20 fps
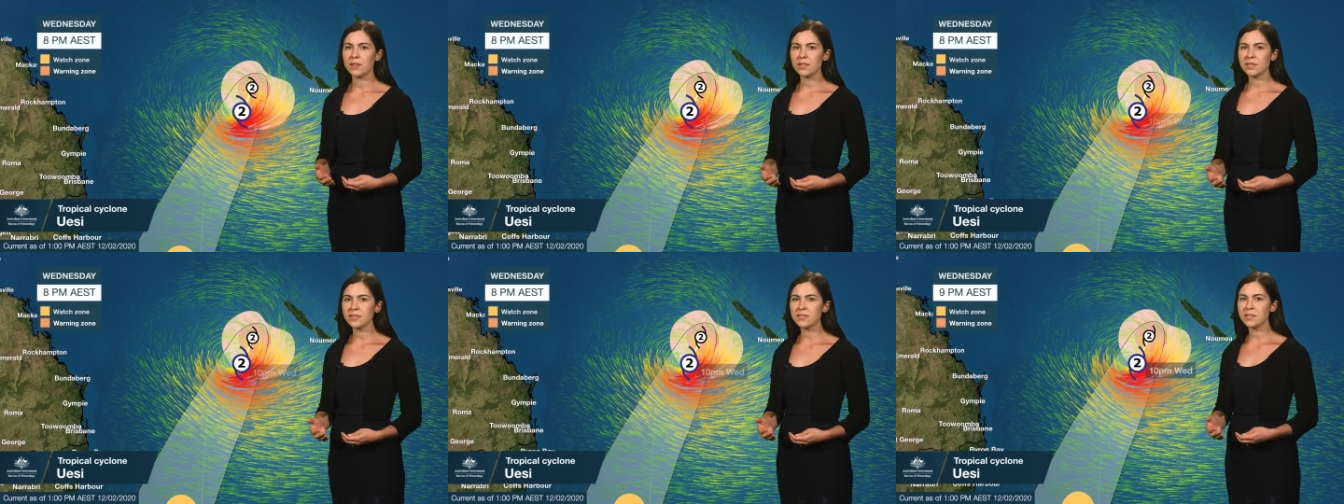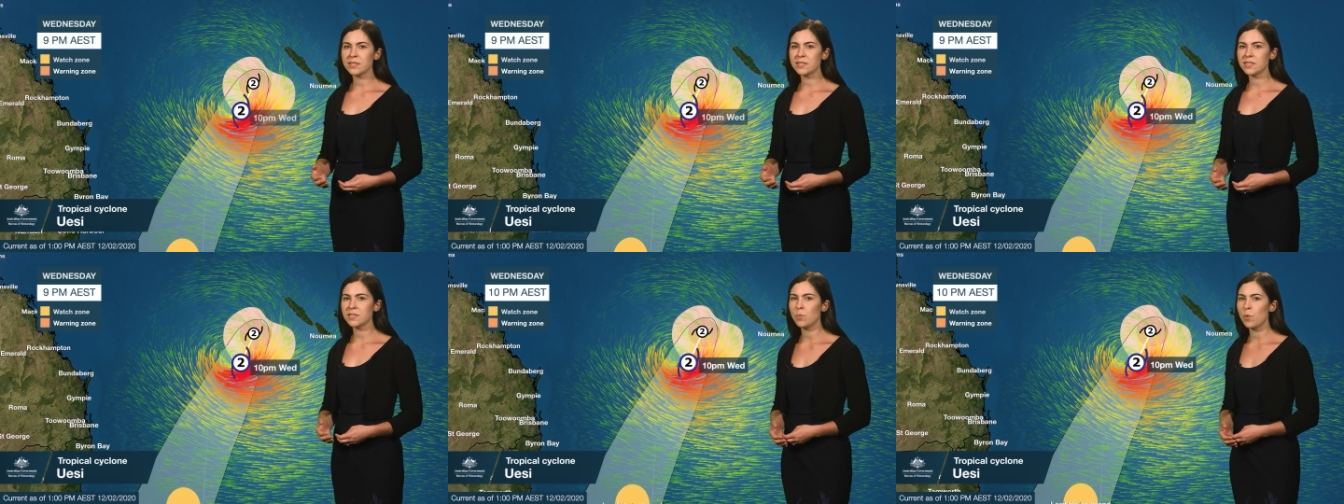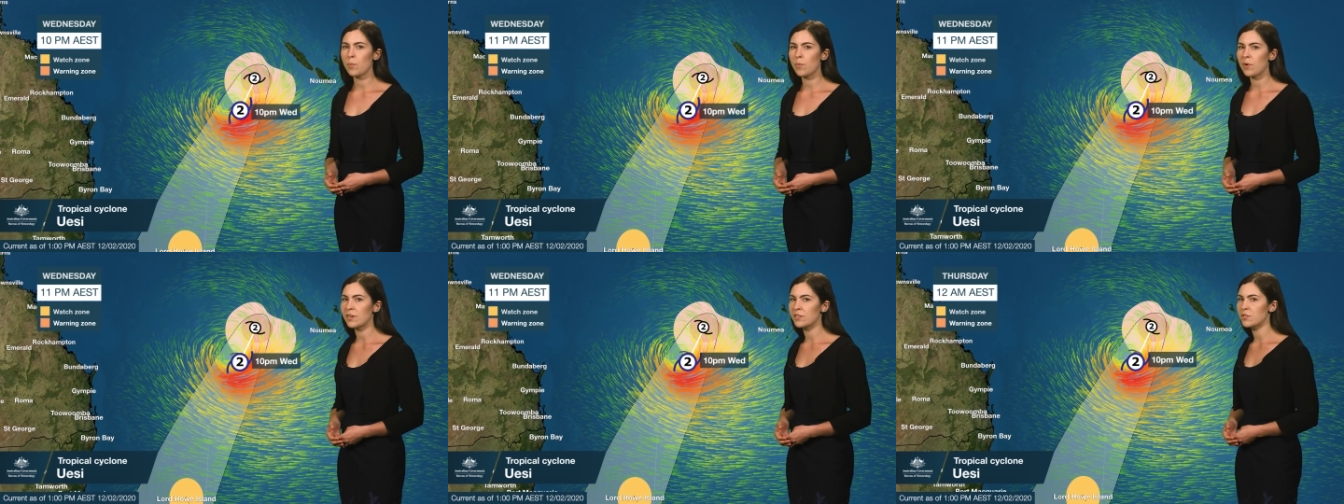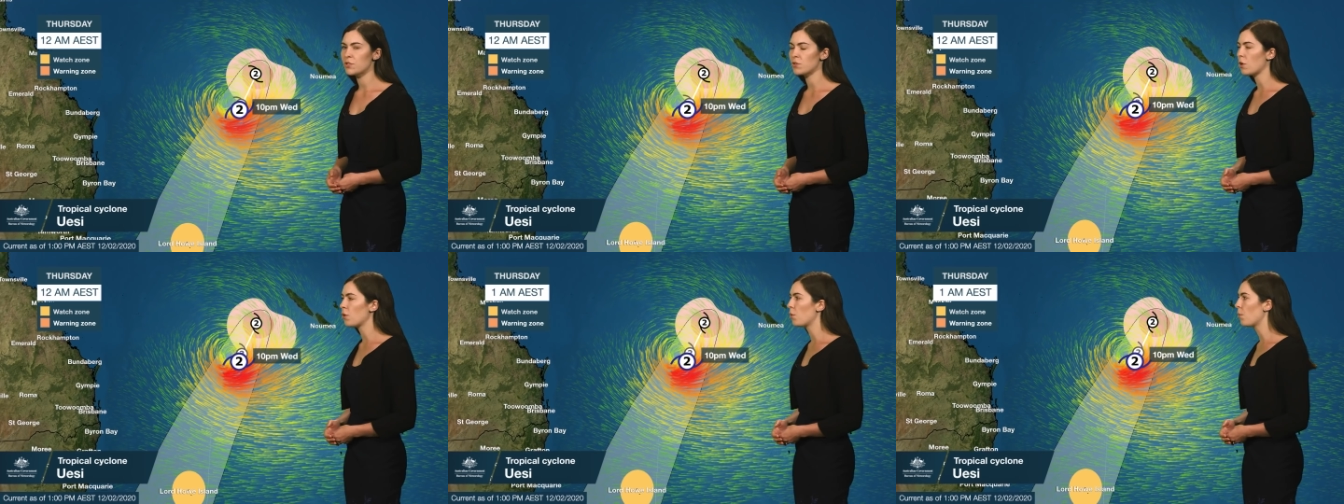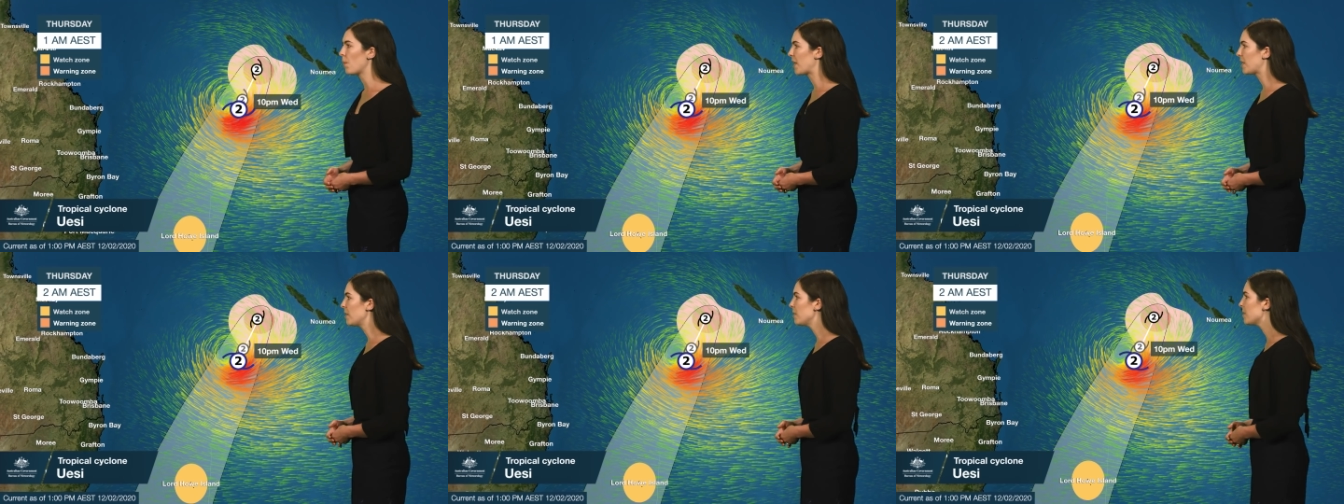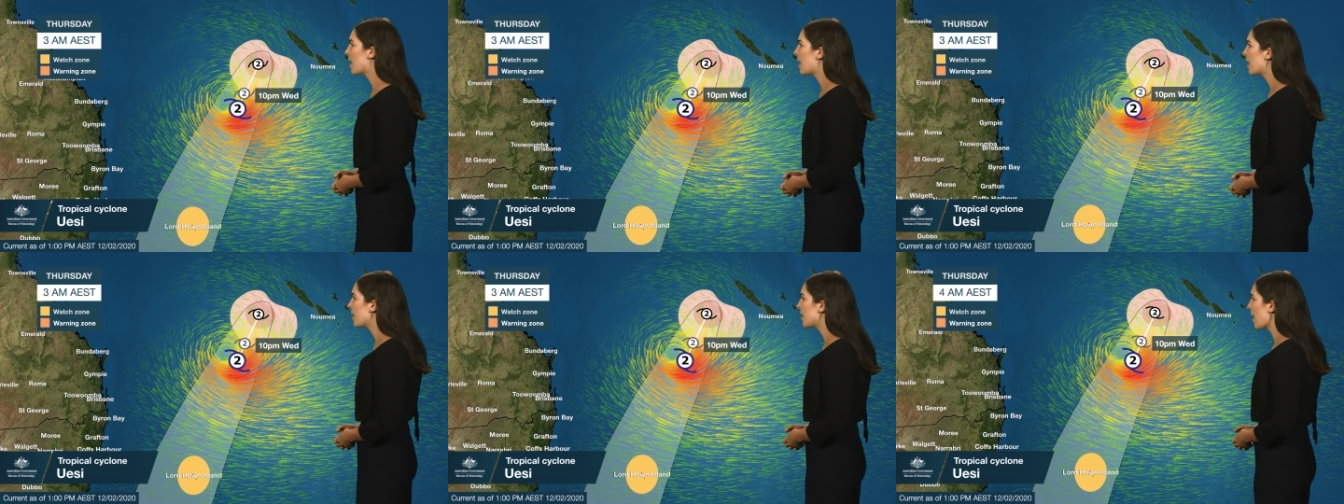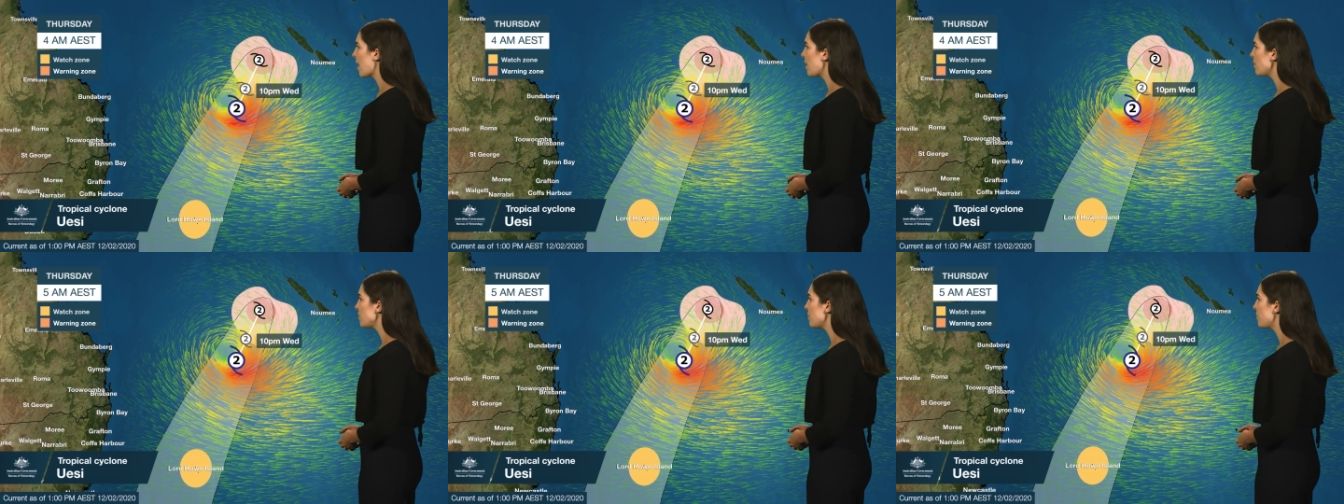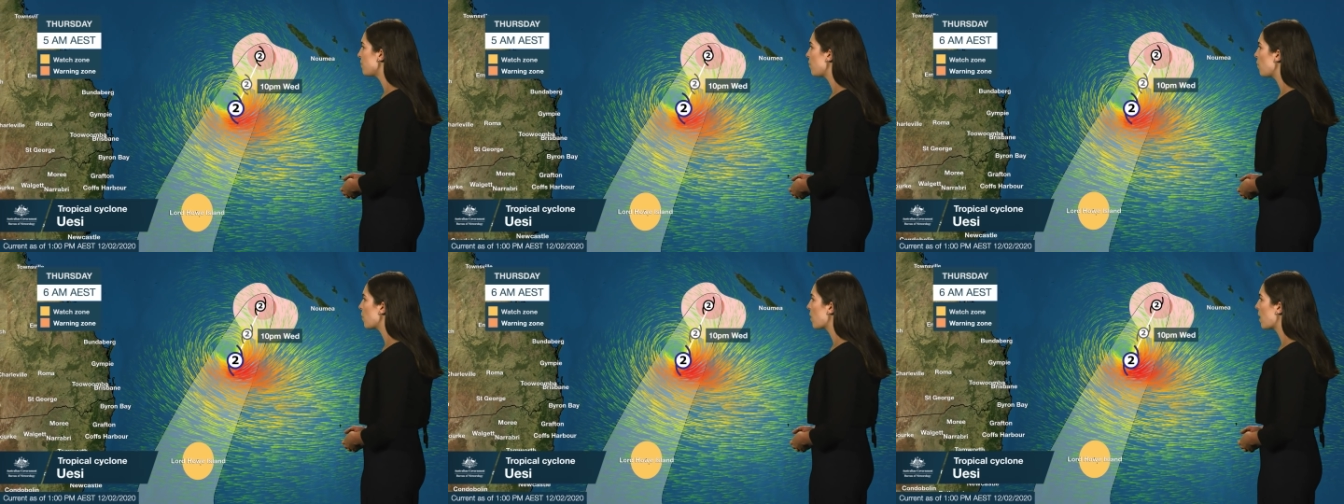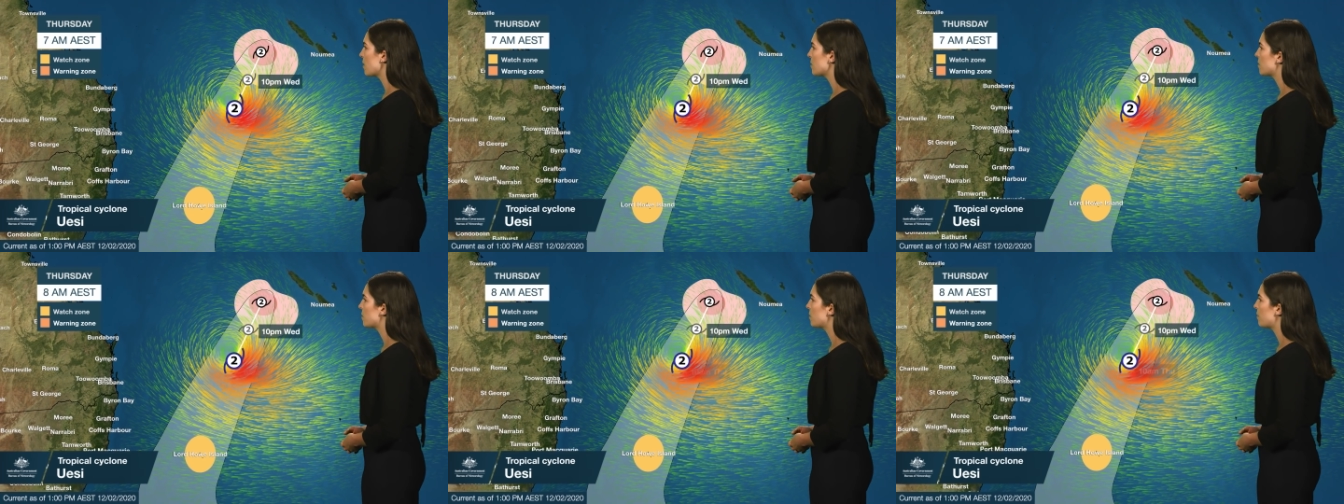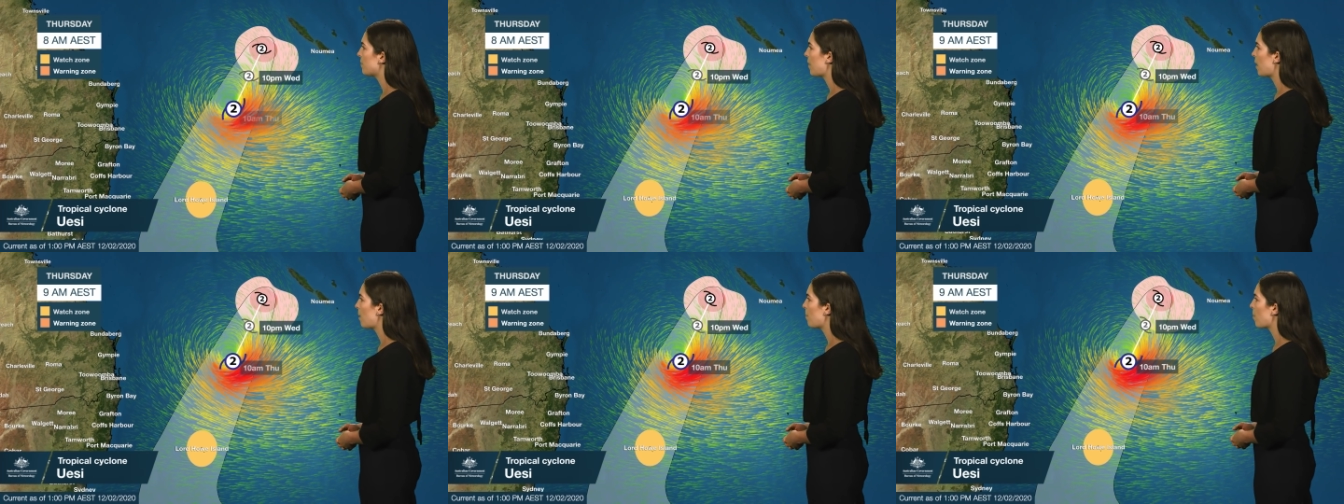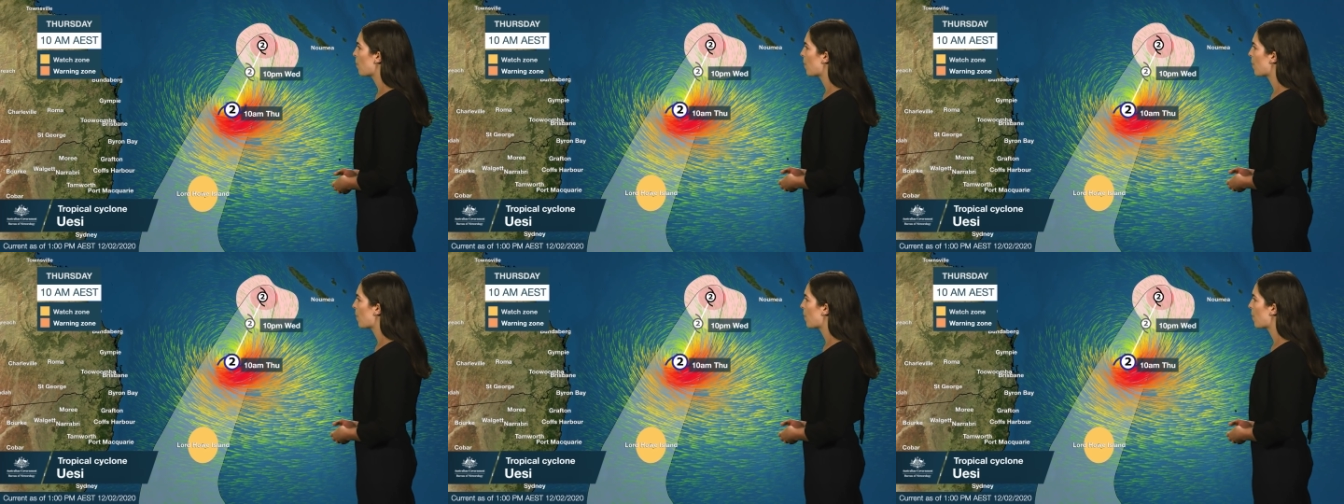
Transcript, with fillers: this system will bring strong winds, and gales are forecast to develop